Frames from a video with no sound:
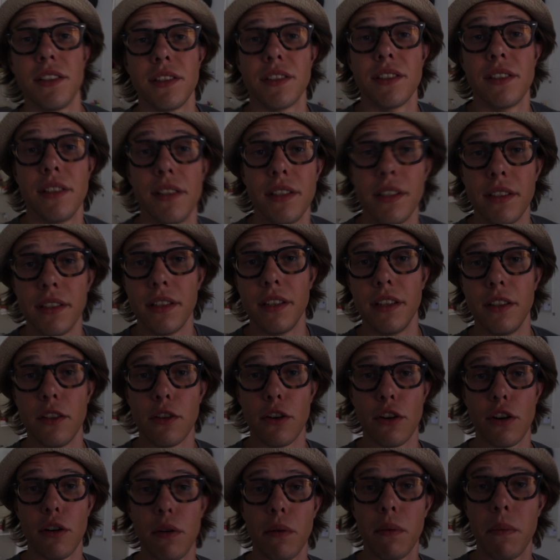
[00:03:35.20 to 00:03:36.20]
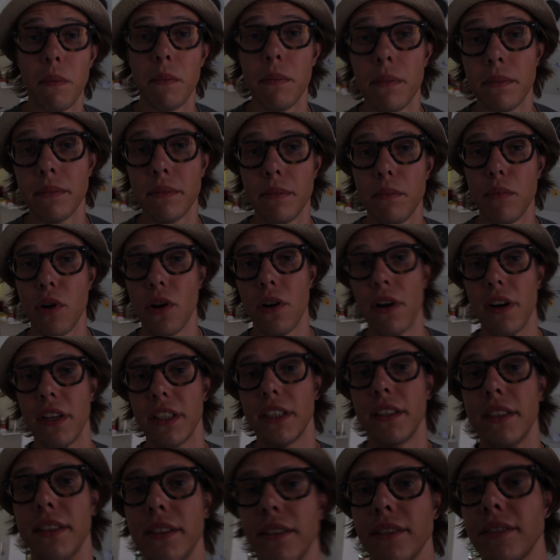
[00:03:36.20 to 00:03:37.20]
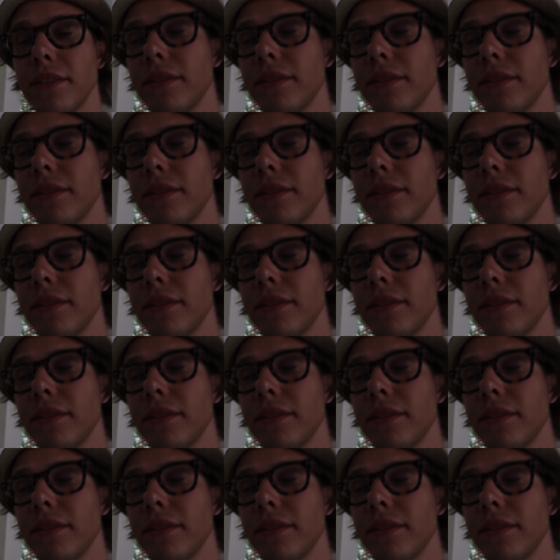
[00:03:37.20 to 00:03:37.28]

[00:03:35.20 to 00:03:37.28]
is the inner part.